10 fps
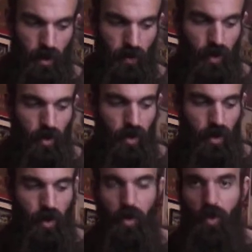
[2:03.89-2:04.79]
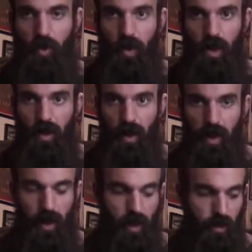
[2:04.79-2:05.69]
then you're going to go to 3 on the
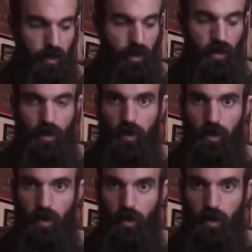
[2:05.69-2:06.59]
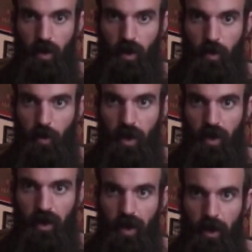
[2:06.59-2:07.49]
A. Bend
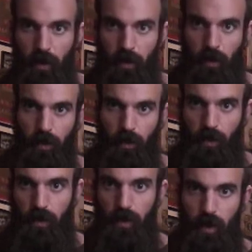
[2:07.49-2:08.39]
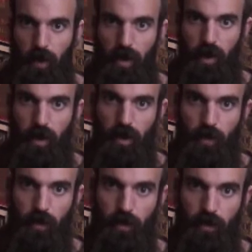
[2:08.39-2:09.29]
it down. And then hit it up.
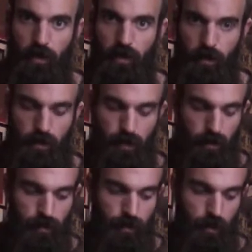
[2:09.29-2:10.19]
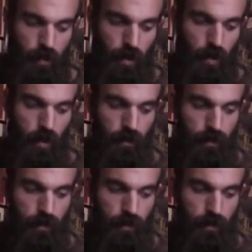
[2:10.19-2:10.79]
Alright.